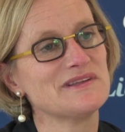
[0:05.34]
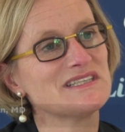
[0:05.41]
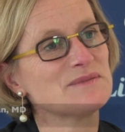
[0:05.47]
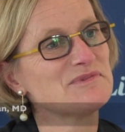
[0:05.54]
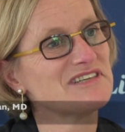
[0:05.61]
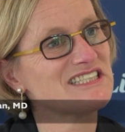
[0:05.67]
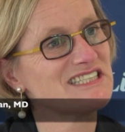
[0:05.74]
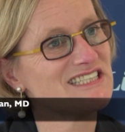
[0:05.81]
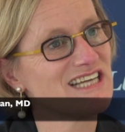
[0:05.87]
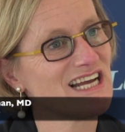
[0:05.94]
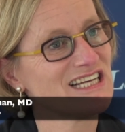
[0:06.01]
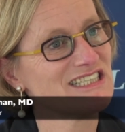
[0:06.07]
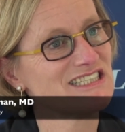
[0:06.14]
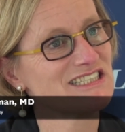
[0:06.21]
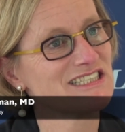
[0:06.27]
this
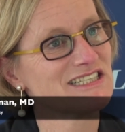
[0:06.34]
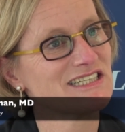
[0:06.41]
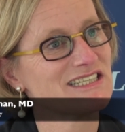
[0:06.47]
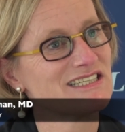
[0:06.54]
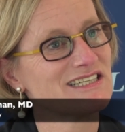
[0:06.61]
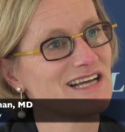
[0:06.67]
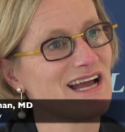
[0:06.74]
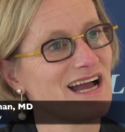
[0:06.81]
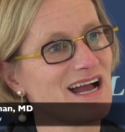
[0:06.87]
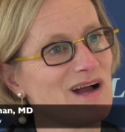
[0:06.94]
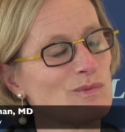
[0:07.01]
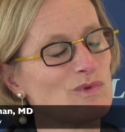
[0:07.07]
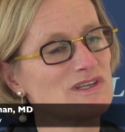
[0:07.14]
presentation uh,